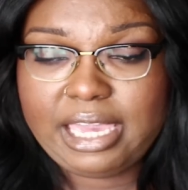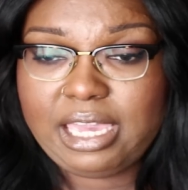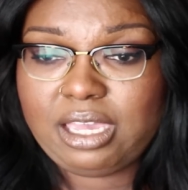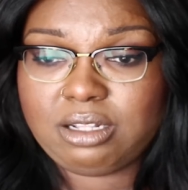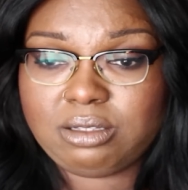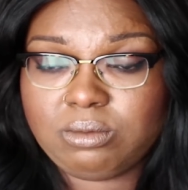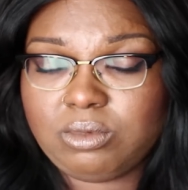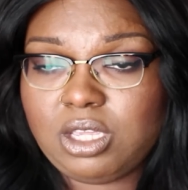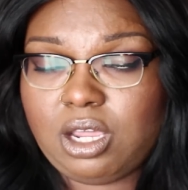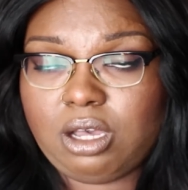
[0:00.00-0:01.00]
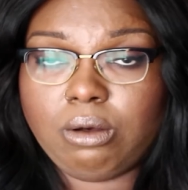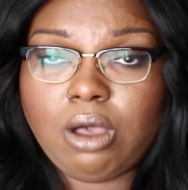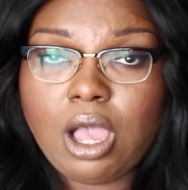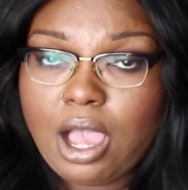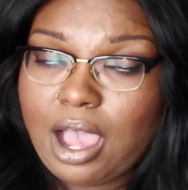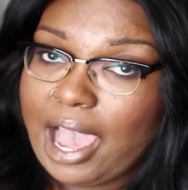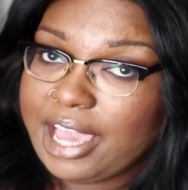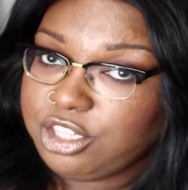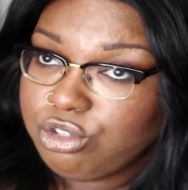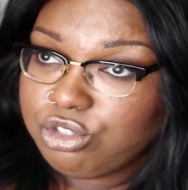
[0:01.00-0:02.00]
and you know,
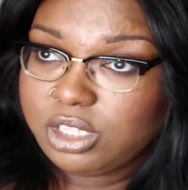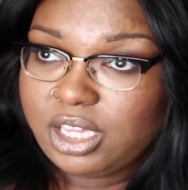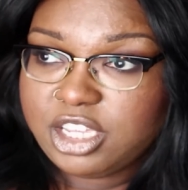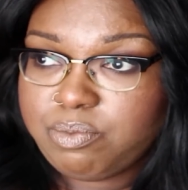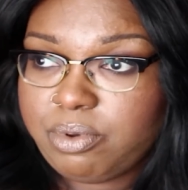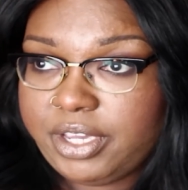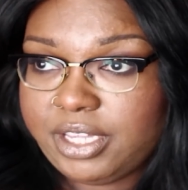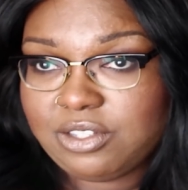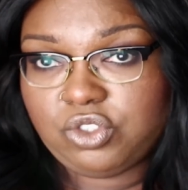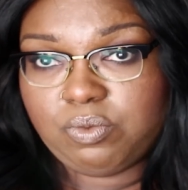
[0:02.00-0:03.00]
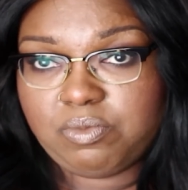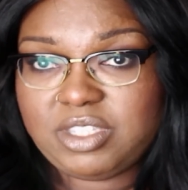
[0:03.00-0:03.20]
I usually experience